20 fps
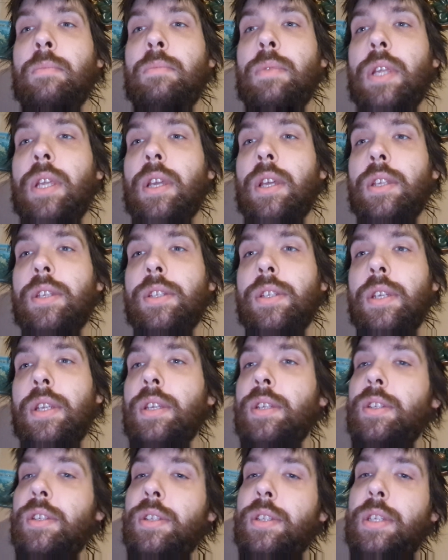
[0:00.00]
because
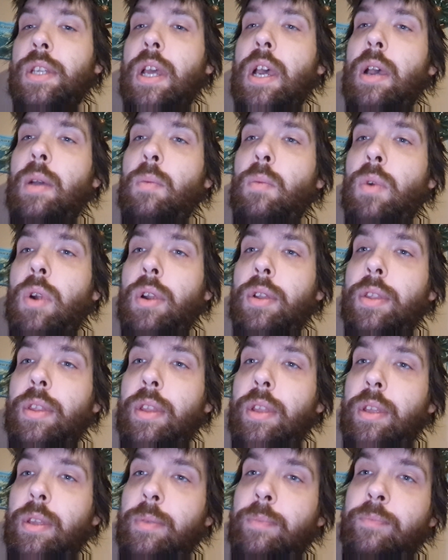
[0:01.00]
it's just not worth
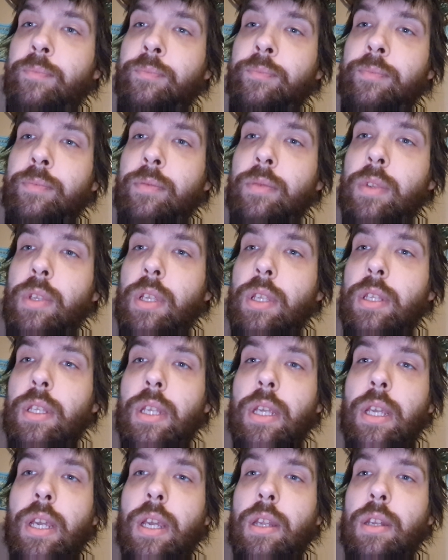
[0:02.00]
it in
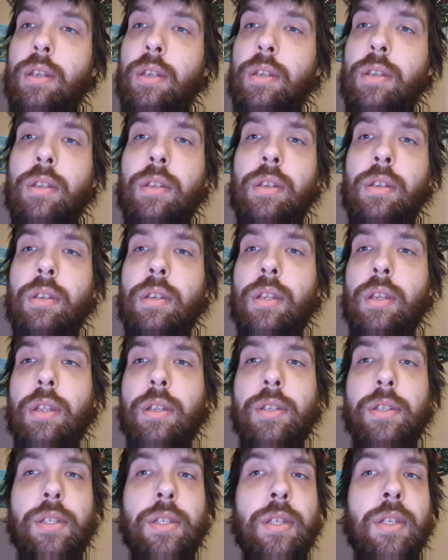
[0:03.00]
the end.
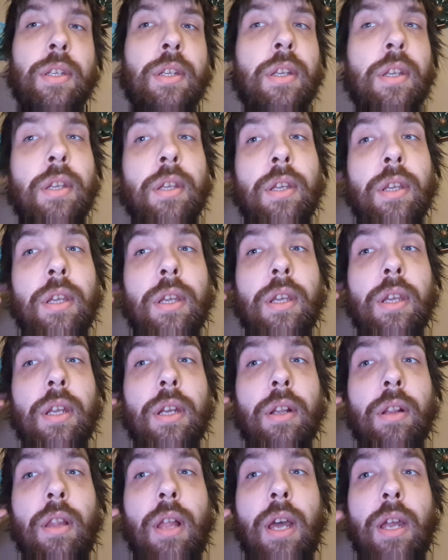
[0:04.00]
Because
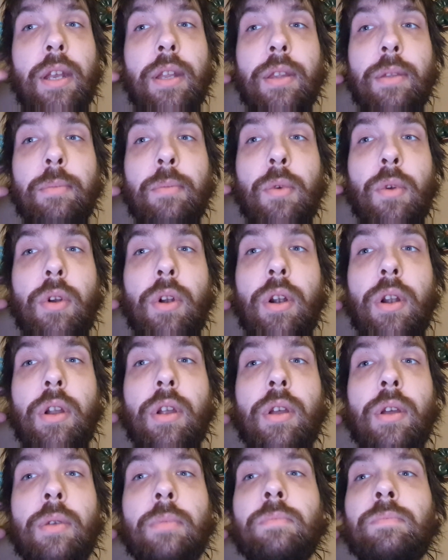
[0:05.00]
in a lot of the
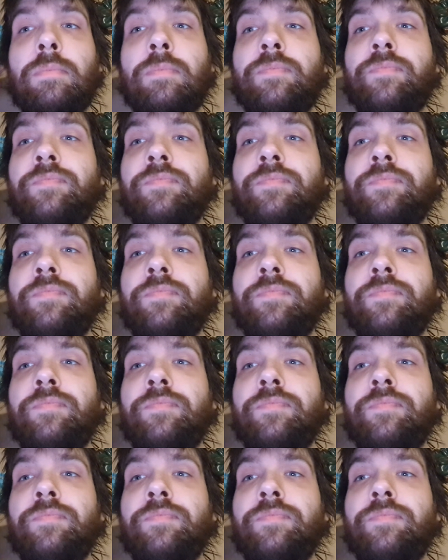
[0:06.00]
more,